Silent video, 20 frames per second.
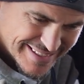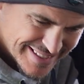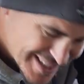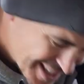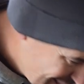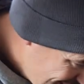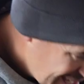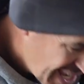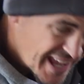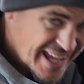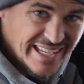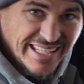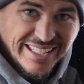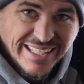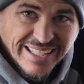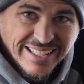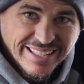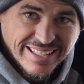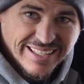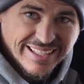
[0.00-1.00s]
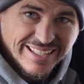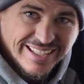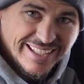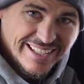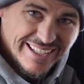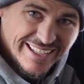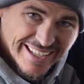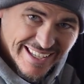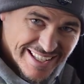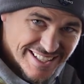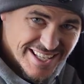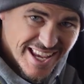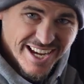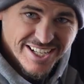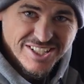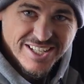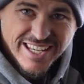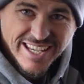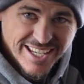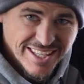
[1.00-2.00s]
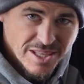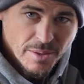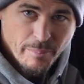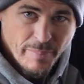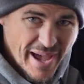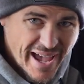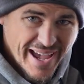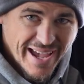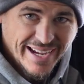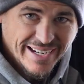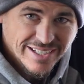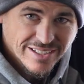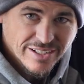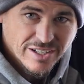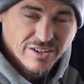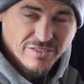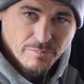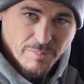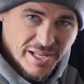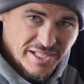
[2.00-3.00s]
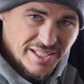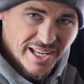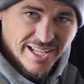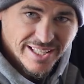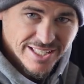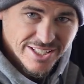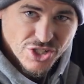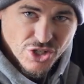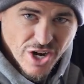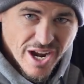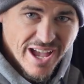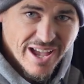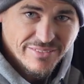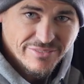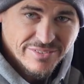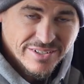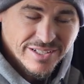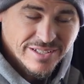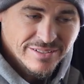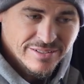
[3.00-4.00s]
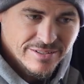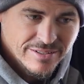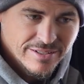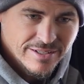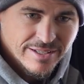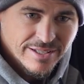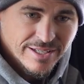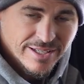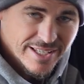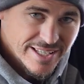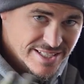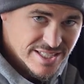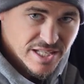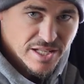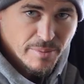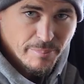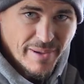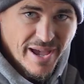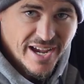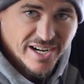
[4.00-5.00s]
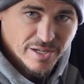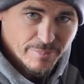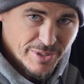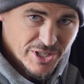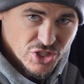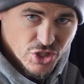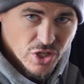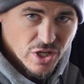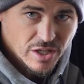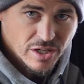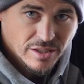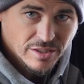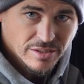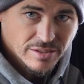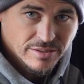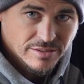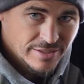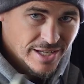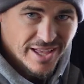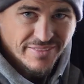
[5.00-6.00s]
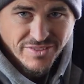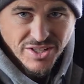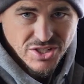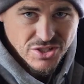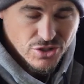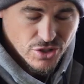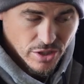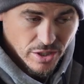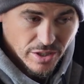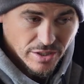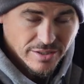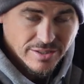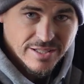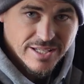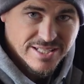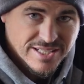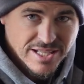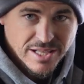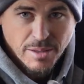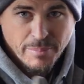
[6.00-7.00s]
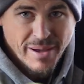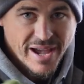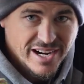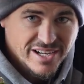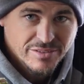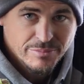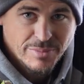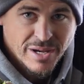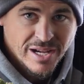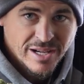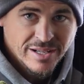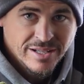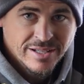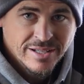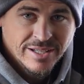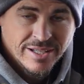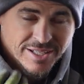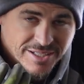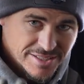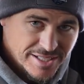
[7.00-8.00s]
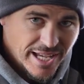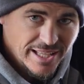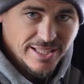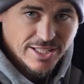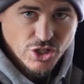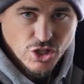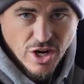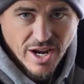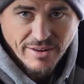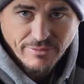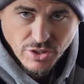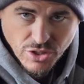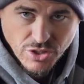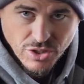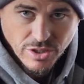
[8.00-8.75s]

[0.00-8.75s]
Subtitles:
today. It's actually in the back of my daily driving. It's in the back of my truck, not this truck. It's in the back of my daily driver